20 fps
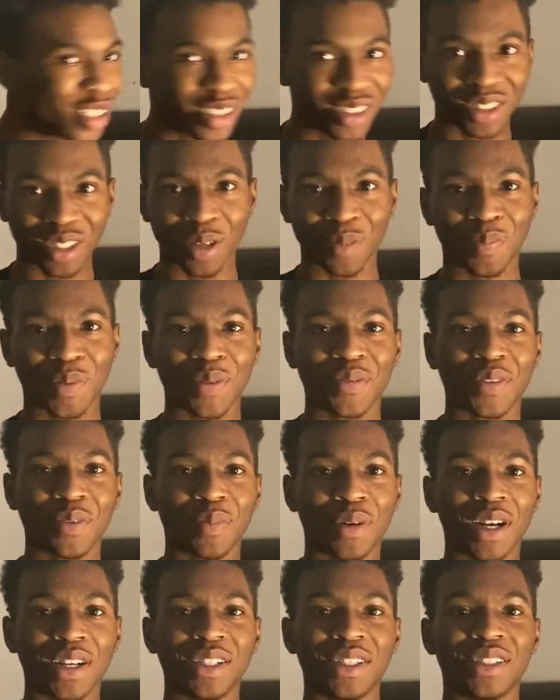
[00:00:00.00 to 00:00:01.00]
is up,
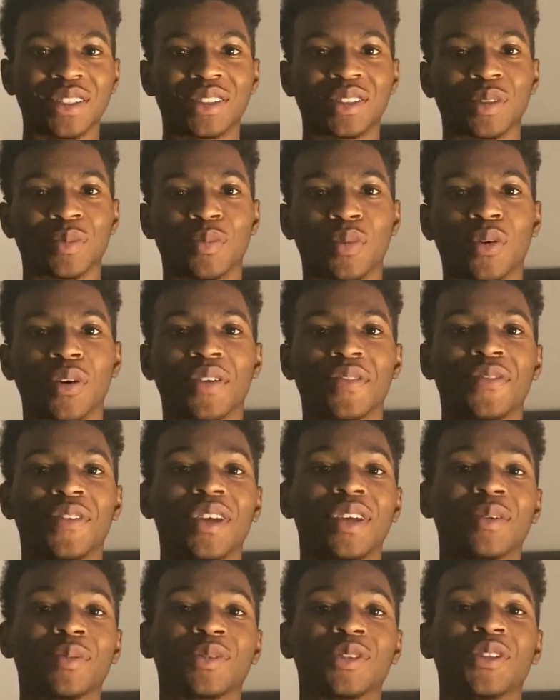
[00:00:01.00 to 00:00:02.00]
everybody? It's your boy
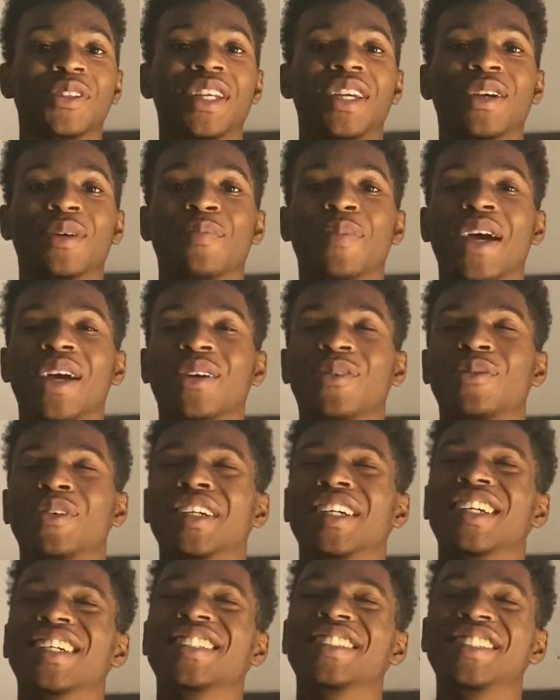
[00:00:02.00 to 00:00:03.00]
VM3 here, back
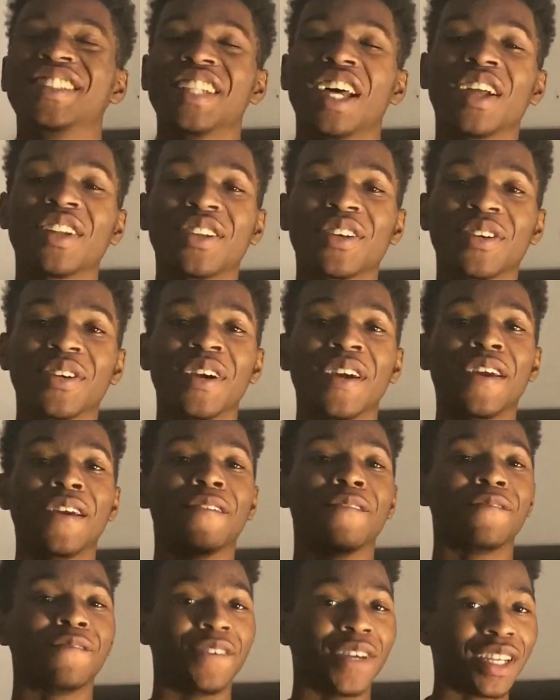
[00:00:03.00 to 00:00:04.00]
with another
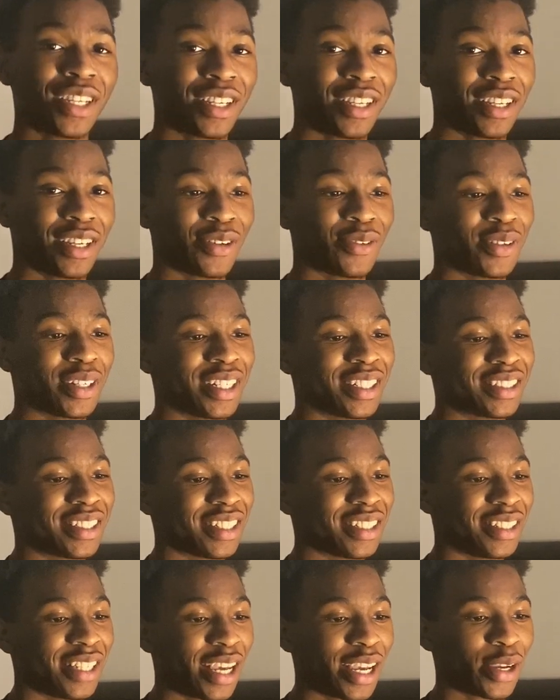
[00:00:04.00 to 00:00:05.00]
video, and
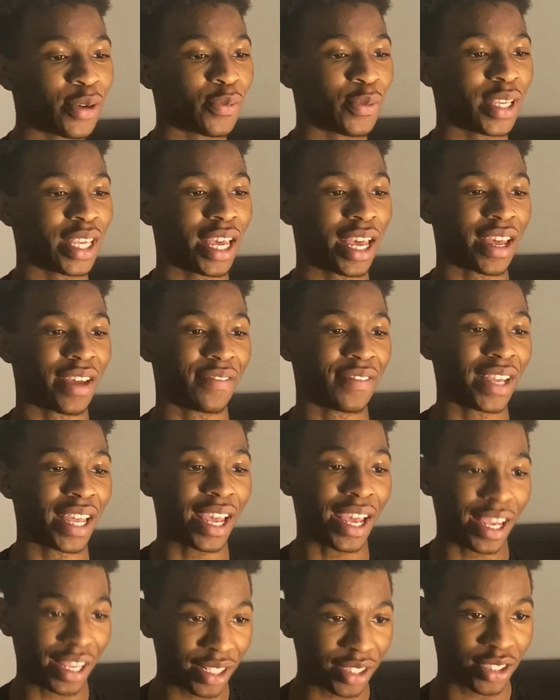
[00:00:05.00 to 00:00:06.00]
today we have
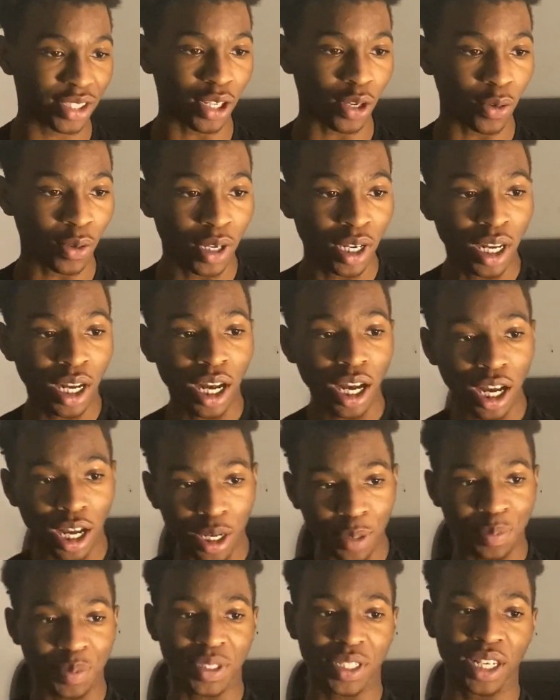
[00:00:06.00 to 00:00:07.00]
EXO
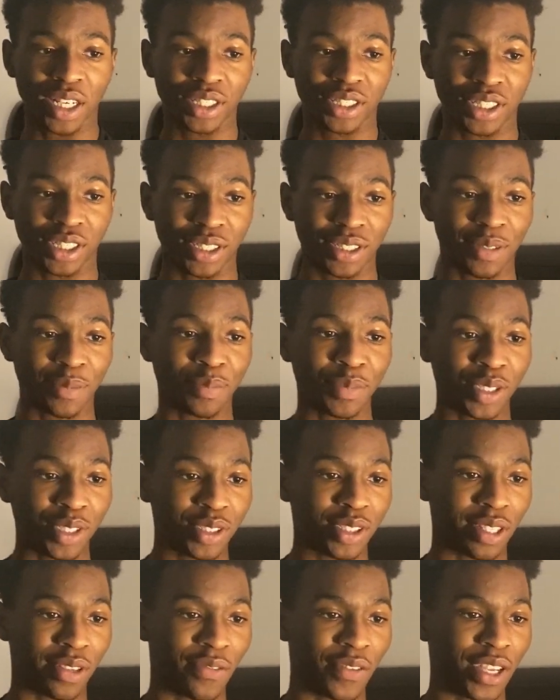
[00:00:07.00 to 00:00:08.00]
Obsession
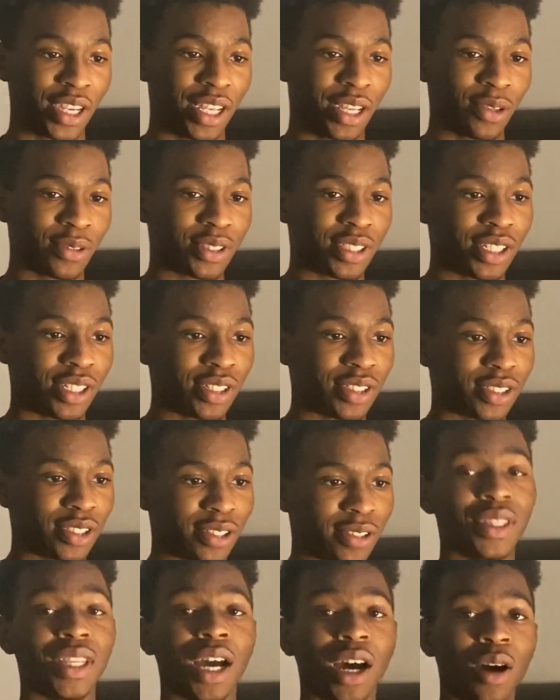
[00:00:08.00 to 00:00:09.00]
music video
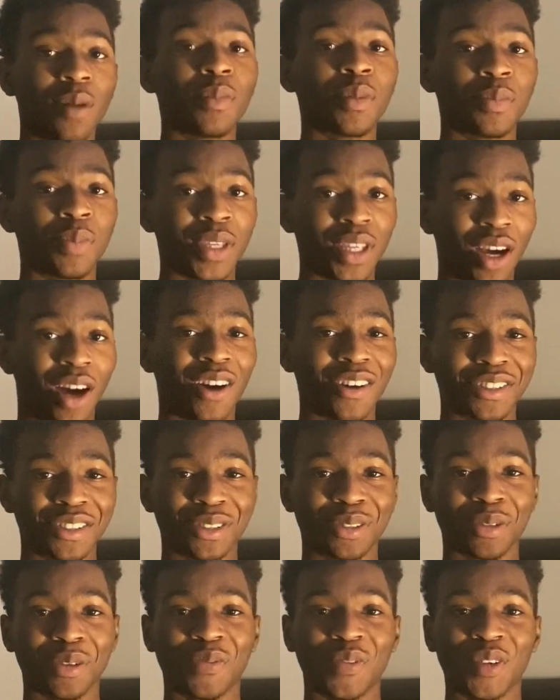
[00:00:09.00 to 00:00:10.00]
teaser. Now I'm gonna be
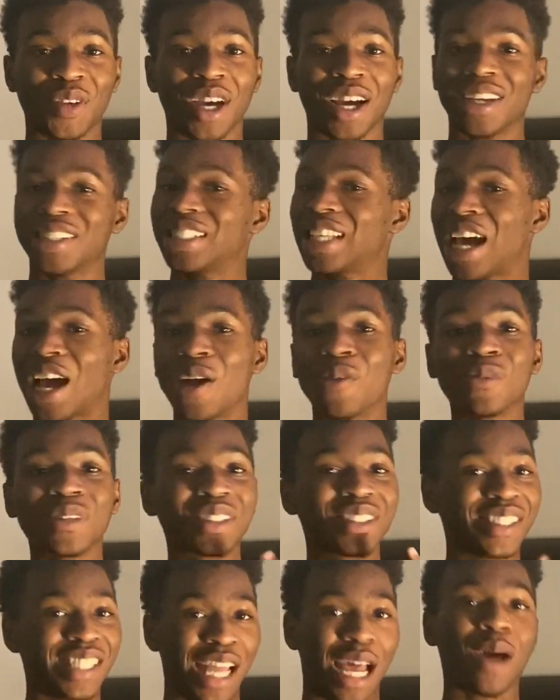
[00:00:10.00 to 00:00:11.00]
honest with you guys, I
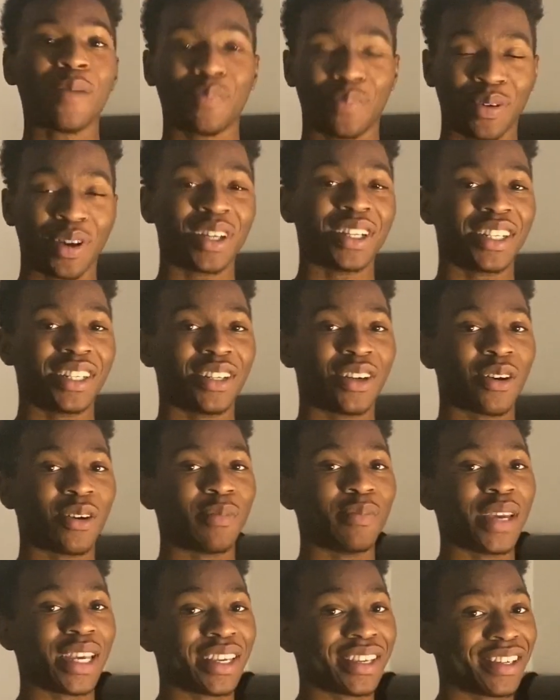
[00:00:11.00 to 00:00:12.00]
was not planning
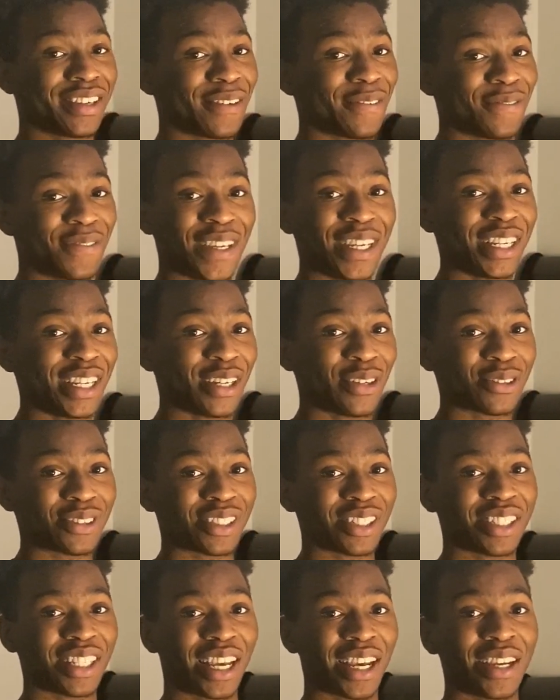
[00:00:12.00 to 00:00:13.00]
on making a video
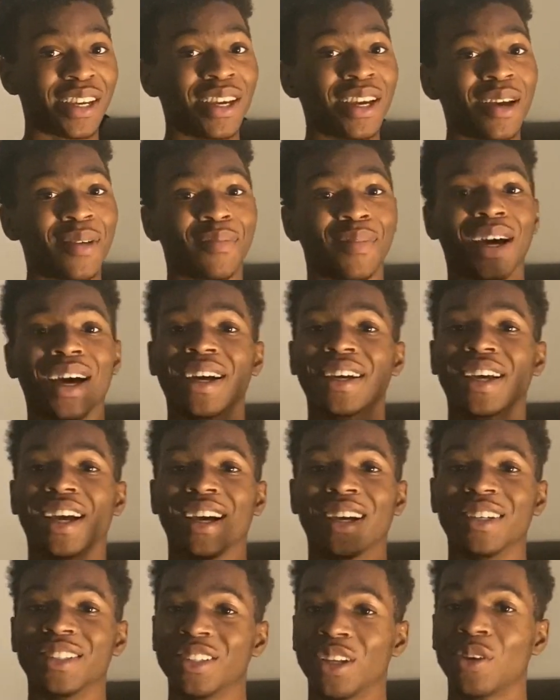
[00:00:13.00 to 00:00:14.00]
today, but I
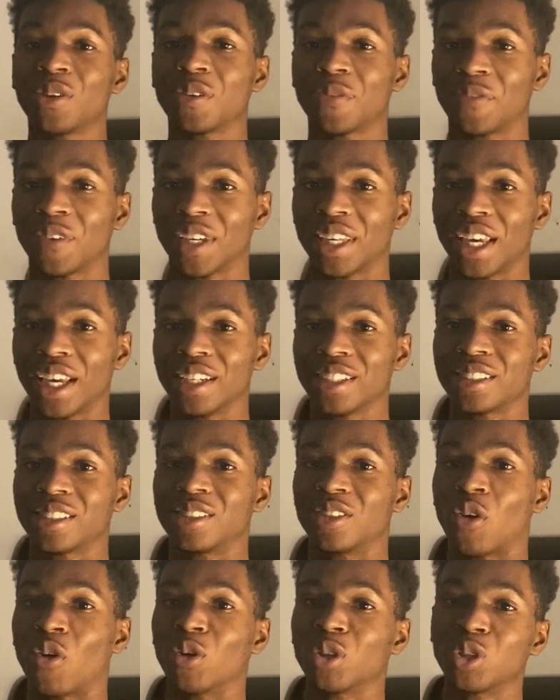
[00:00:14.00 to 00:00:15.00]
got a
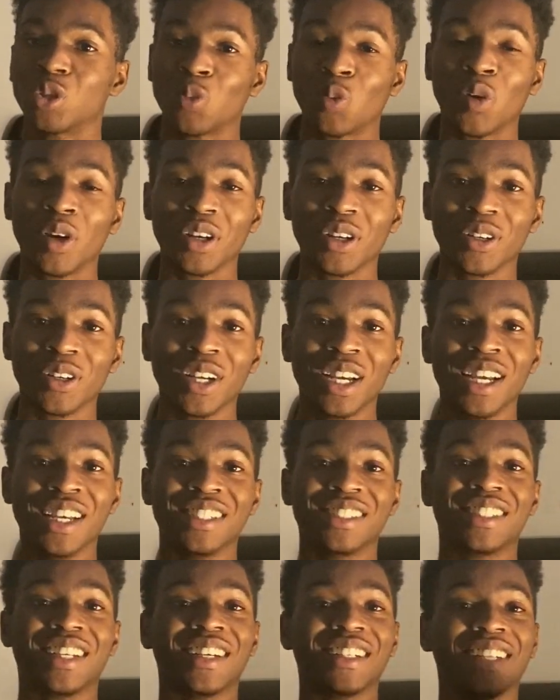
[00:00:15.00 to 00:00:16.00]
notification on Twitter
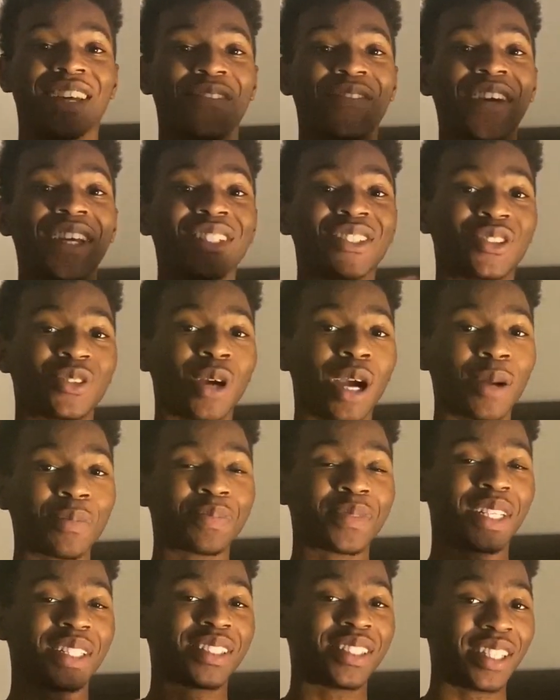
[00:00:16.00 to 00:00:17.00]
saying that they
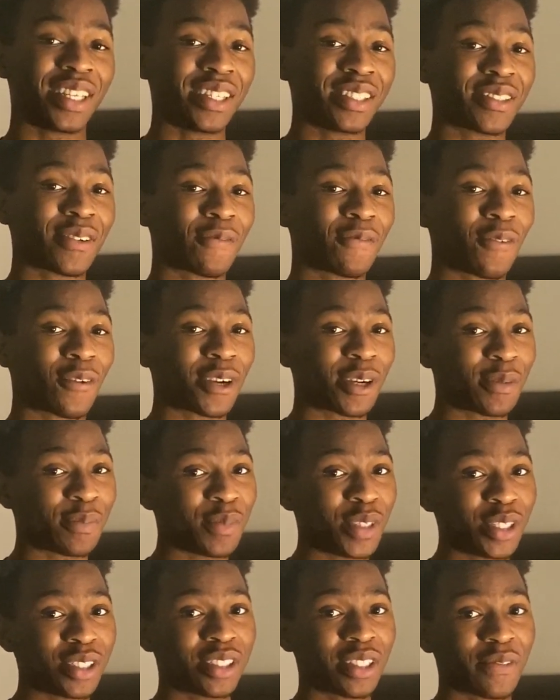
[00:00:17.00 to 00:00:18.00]
dropped the teaser for the
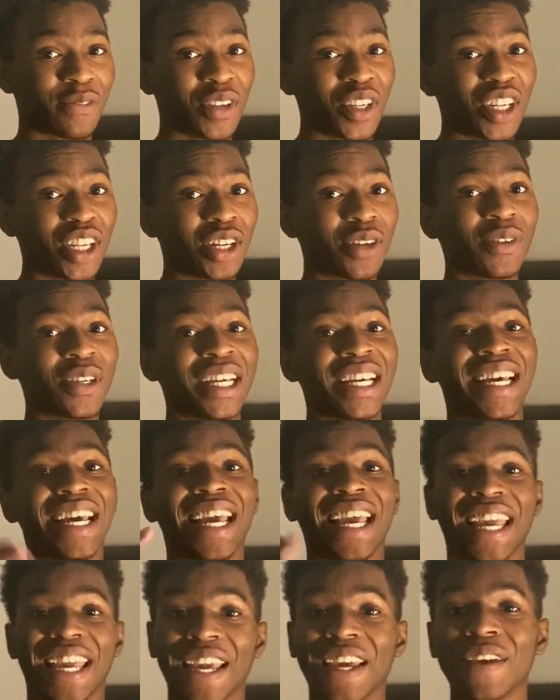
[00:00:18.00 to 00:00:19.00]
music video,
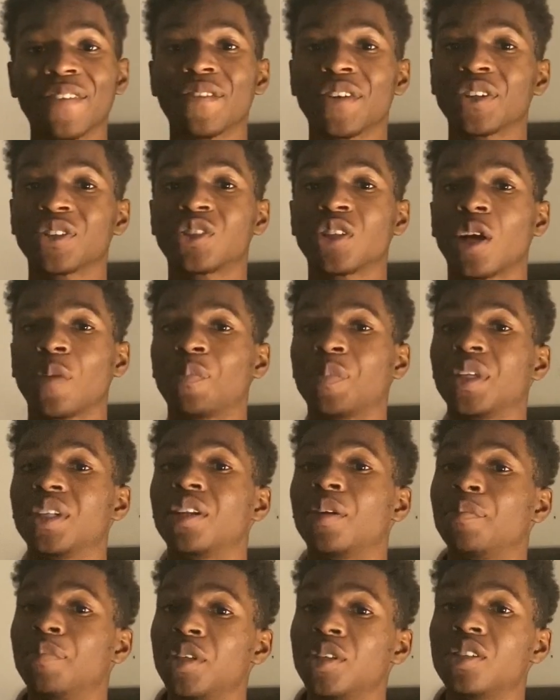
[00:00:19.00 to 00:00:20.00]
and they're dropping
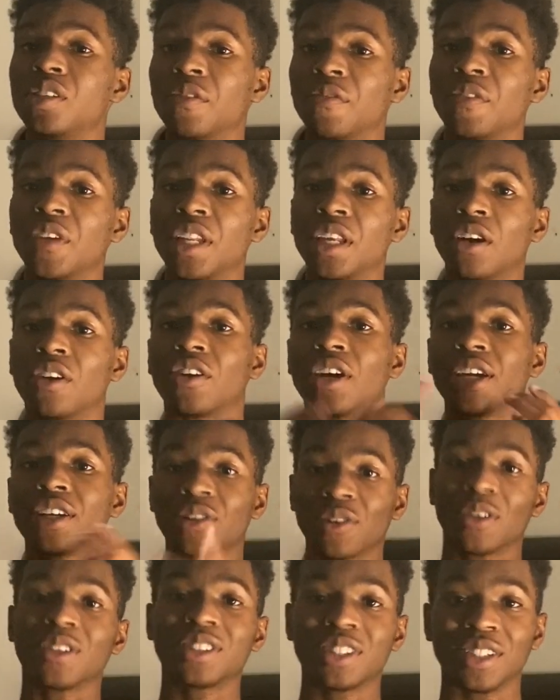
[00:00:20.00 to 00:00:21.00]
the music video
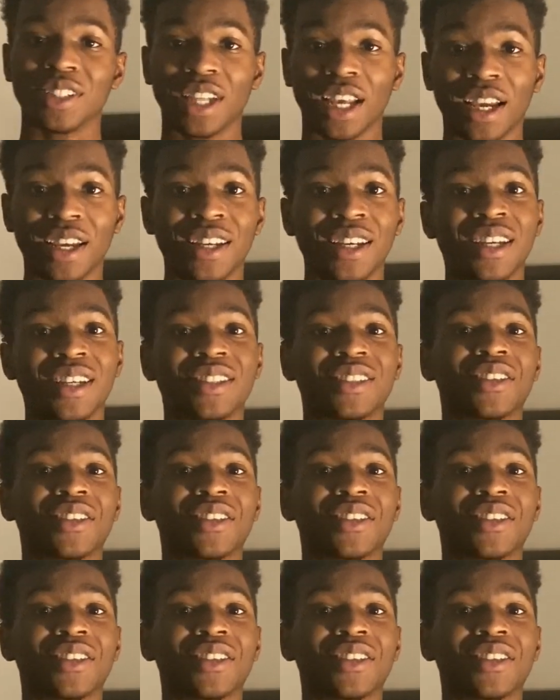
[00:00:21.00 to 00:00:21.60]
later on today.